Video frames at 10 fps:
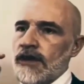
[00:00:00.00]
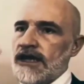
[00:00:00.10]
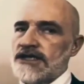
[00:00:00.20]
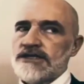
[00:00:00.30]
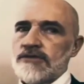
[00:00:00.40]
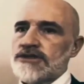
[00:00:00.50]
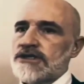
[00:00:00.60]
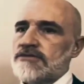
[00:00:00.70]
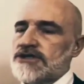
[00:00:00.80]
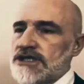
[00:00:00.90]
And it's the
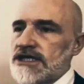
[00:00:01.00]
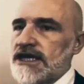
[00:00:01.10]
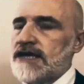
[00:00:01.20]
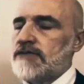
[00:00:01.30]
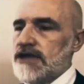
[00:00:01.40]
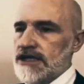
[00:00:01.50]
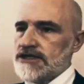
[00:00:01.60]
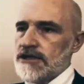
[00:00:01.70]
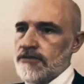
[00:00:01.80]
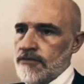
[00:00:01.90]
Muslims, just like in
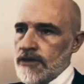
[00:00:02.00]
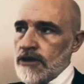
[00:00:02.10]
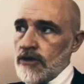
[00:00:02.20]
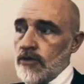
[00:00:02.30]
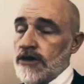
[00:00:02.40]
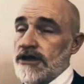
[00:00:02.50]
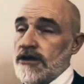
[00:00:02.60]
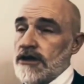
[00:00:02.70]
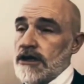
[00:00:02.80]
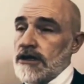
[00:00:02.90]
Malaysia, where
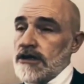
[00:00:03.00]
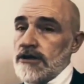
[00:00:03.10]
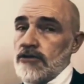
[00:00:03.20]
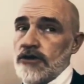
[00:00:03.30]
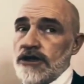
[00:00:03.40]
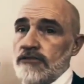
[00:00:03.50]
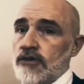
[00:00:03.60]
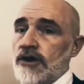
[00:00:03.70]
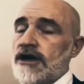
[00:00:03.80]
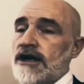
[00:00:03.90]
they're
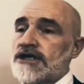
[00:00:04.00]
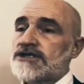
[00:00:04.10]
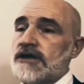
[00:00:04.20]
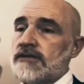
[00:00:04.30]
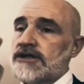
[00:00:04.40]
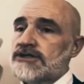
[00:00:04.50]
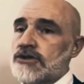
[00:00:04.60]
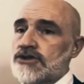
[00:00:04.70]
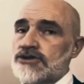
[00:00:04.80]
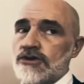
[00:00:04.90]
boycotting Starbucks
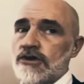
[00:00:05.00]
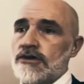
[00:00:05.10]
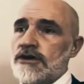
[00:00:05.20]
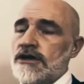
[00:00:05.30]
so strong